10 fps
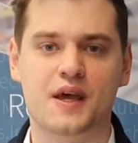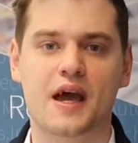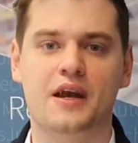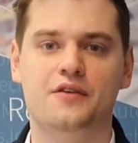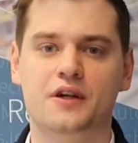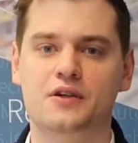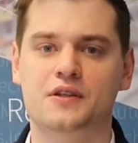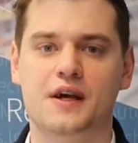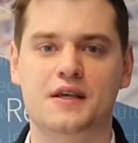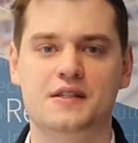and
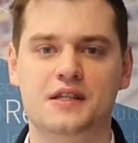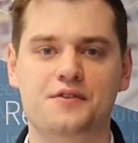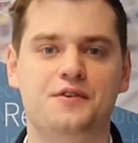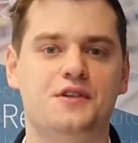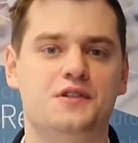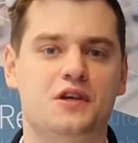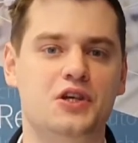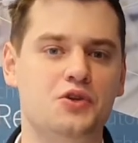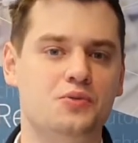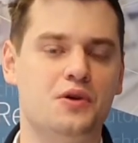recognize if it is a
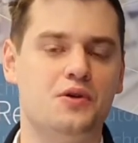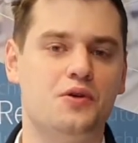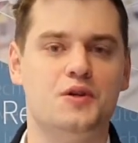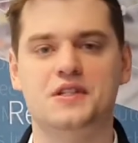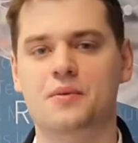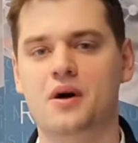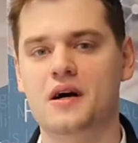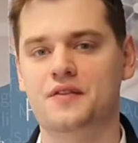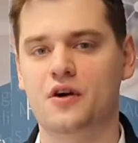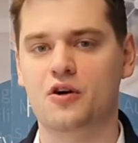human or some
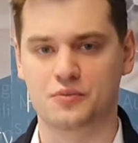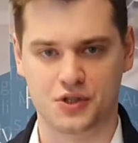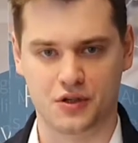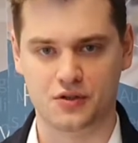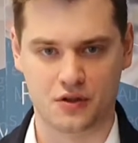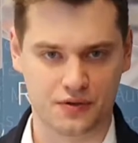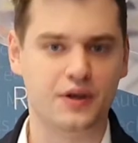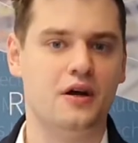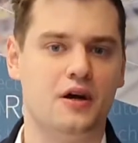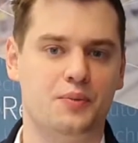other object on the
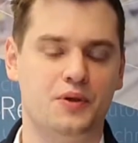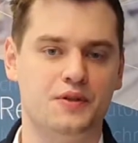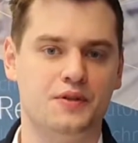carpet.